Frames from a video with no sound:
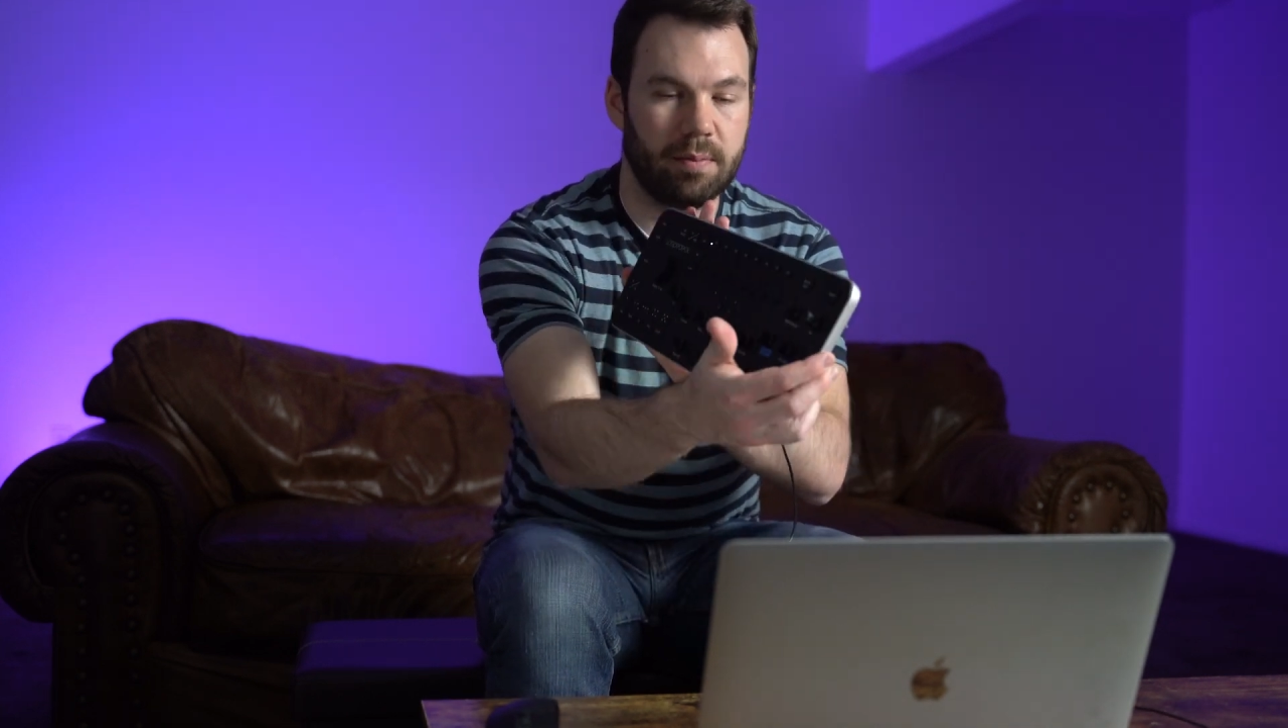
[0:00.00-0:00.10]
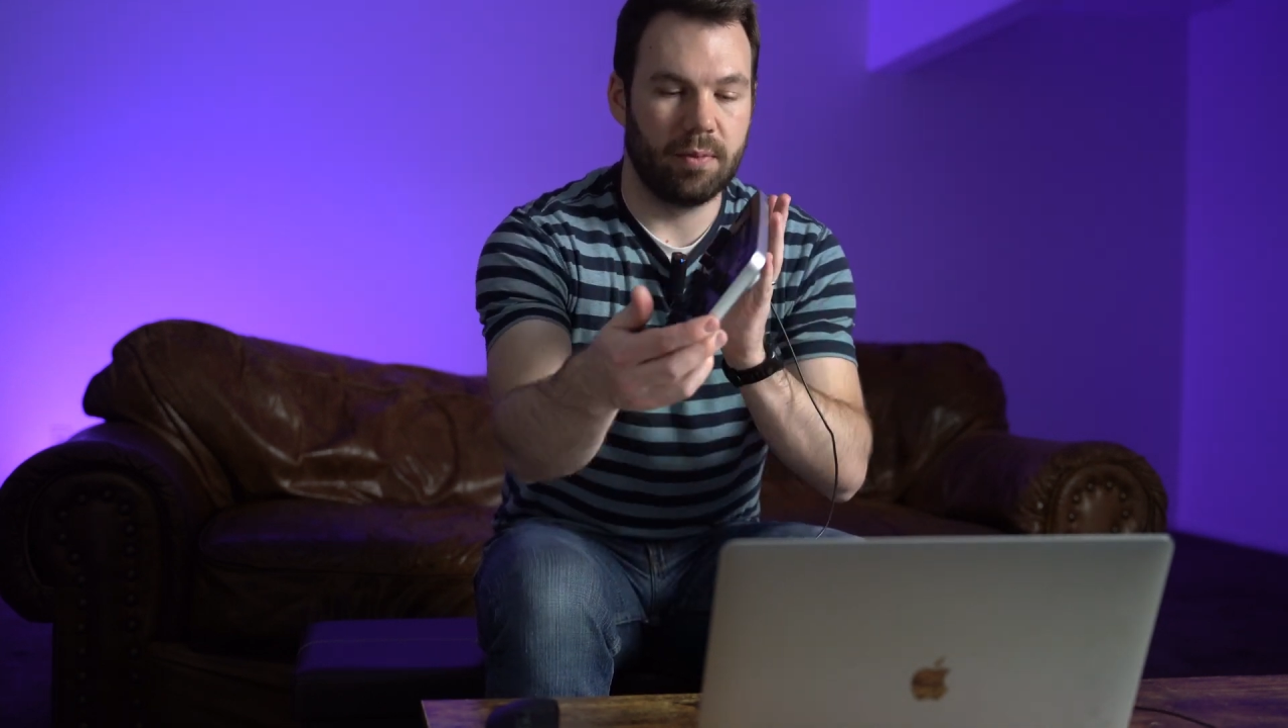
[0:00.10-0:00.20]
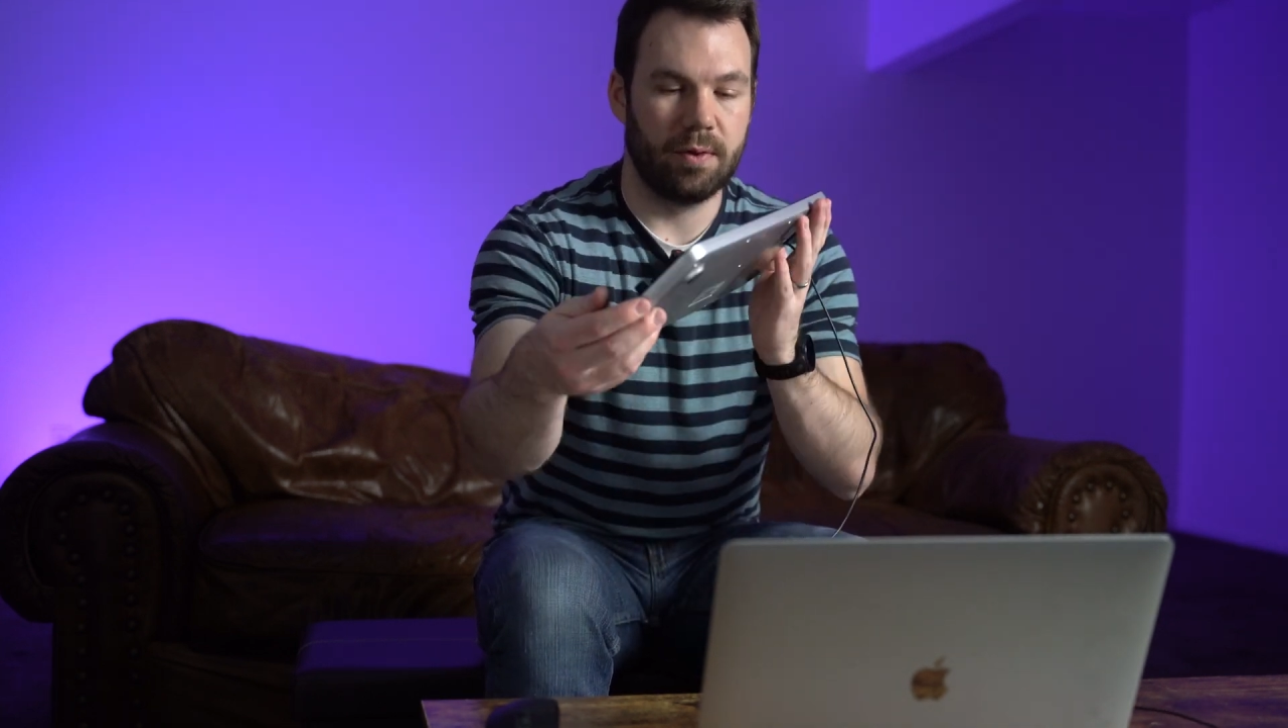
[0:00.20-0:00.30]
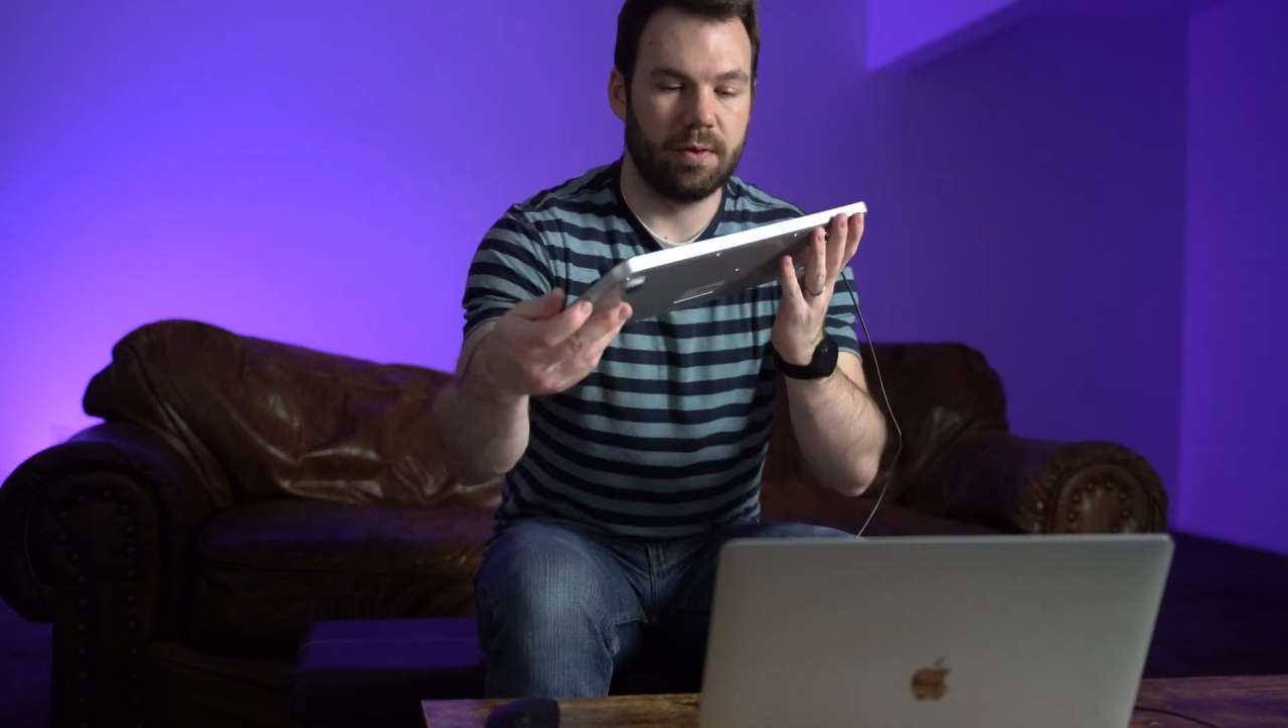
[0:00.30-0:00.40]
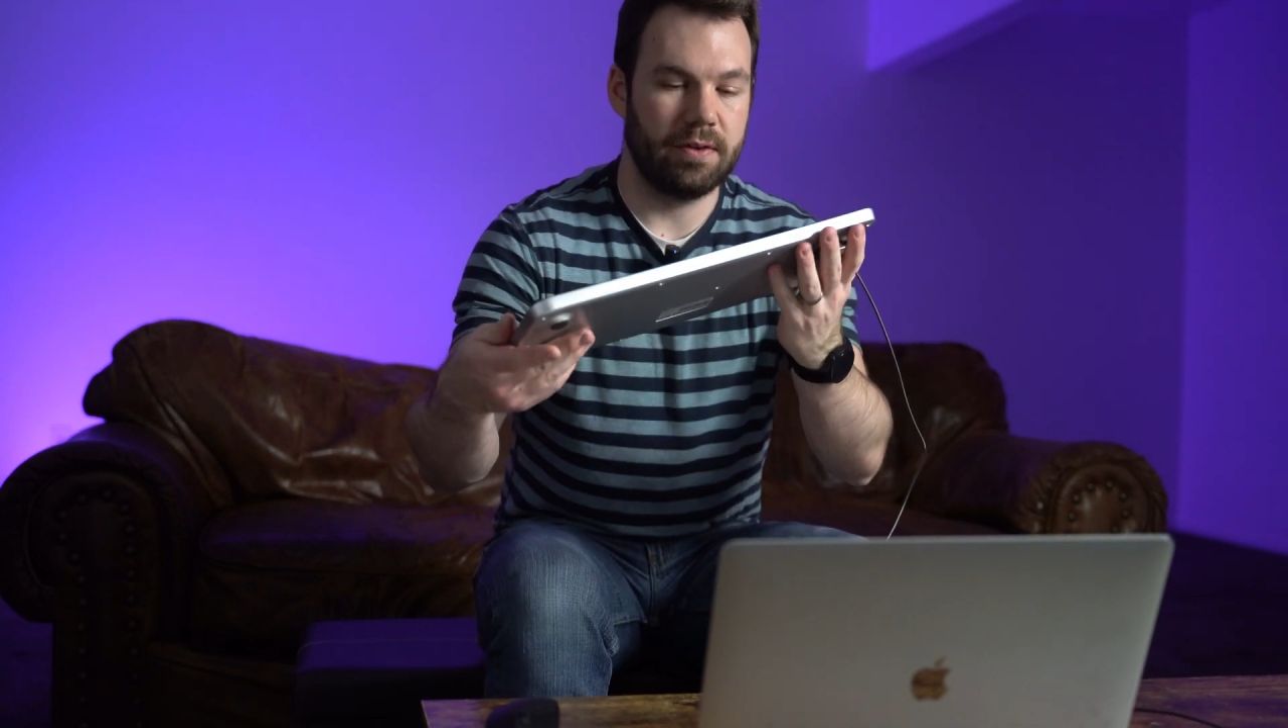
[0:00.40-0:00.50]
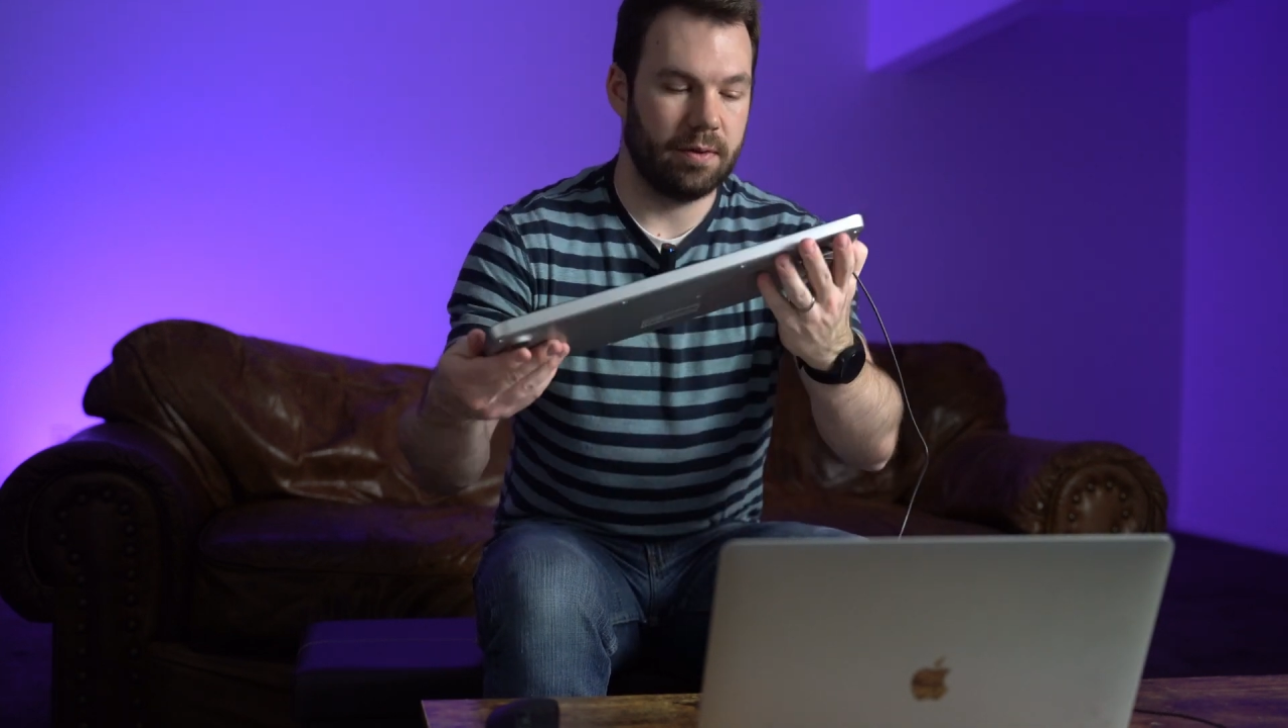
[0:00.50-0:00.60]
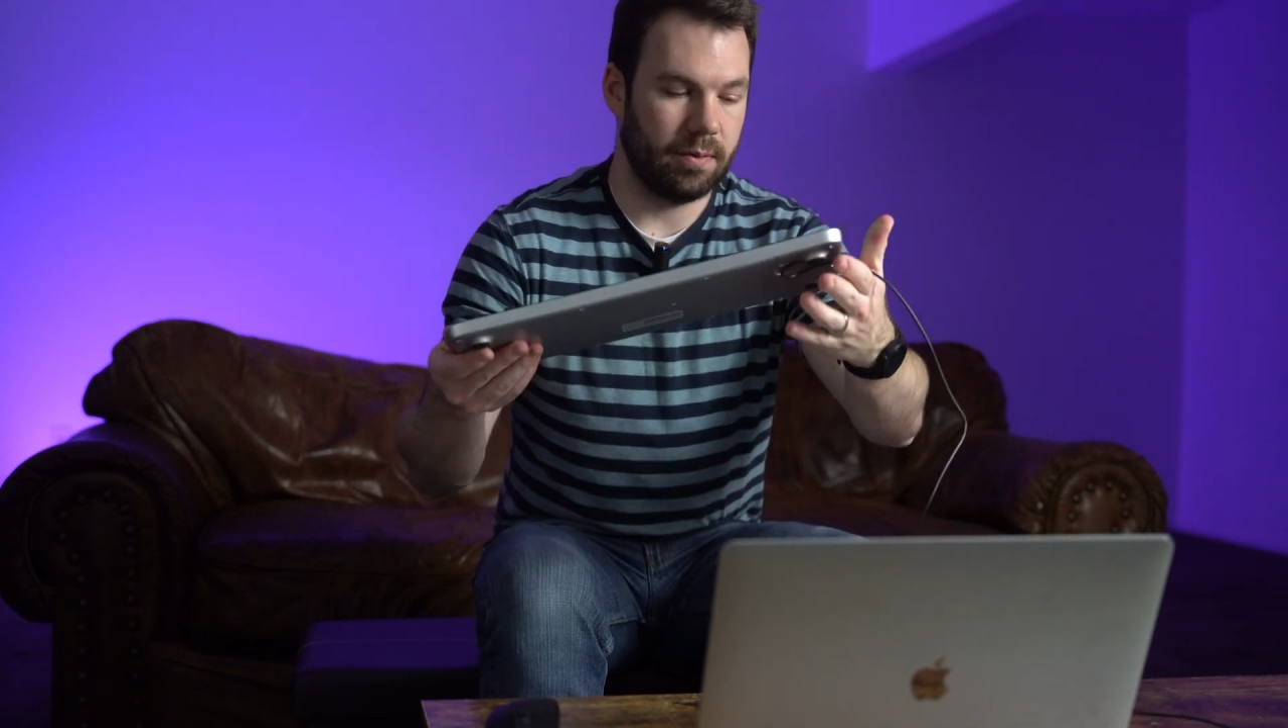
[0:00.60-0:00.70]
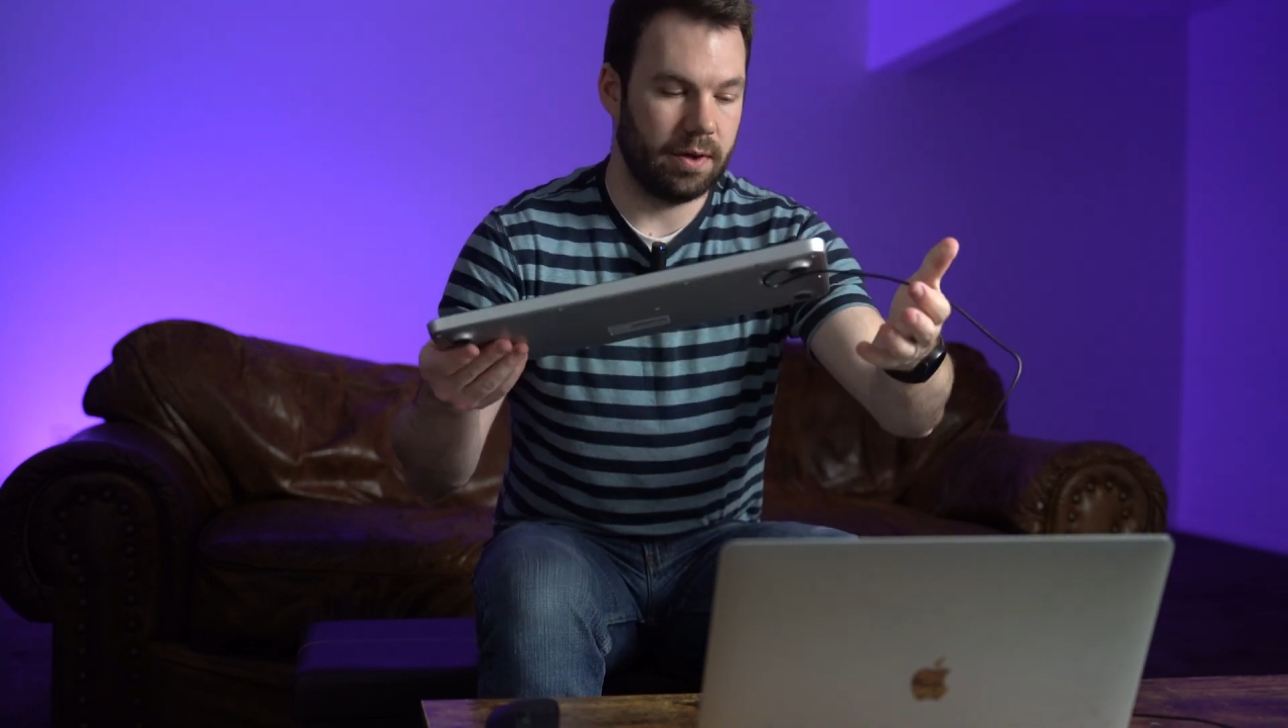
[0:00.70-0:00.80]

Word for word: more recent